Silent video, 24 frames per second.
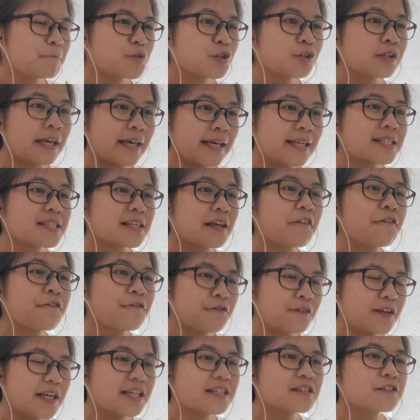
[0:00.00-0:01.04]
so that
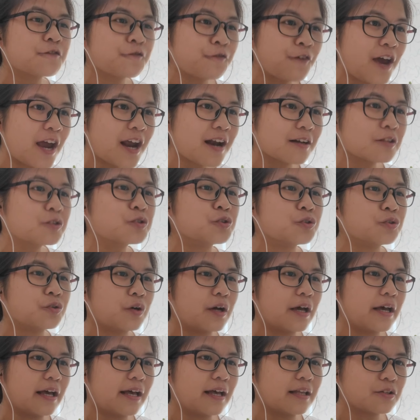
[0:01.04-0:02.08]
it's fair
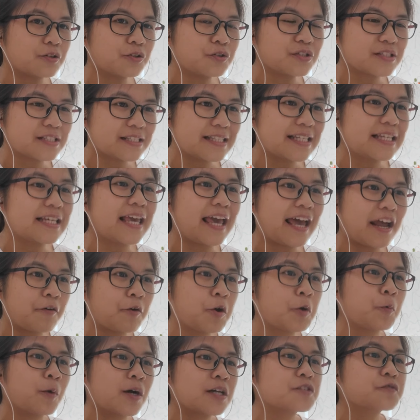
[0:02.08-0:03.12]
to see
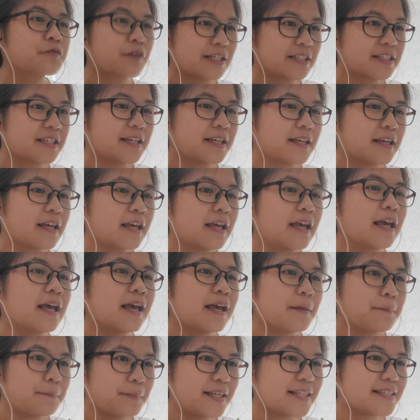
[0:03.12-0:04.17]
everyone's writing
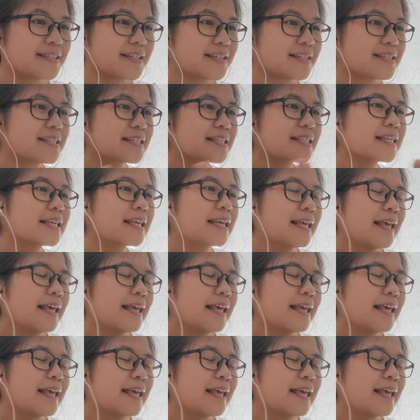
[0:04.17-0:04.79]
pieces.